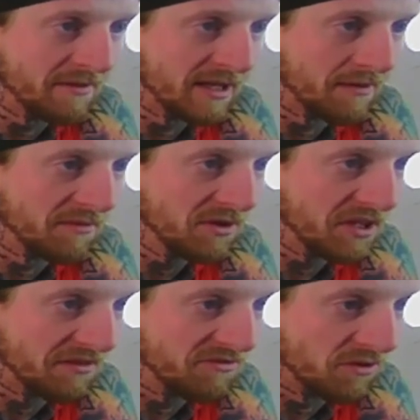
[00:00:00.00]
that I'm
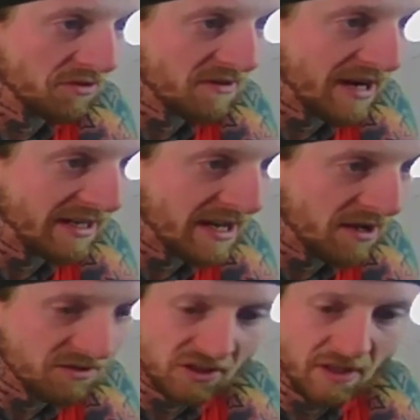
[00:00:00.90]
looking for right
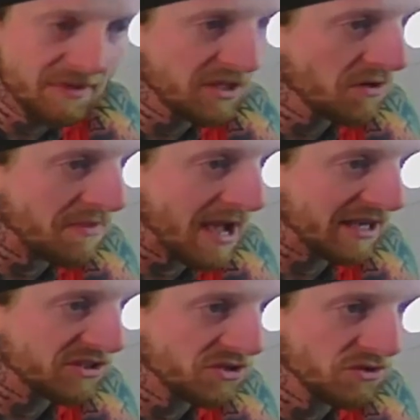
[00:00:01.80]
now. So let me go
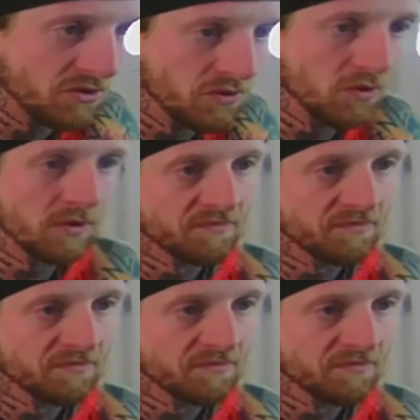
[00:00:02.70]
back to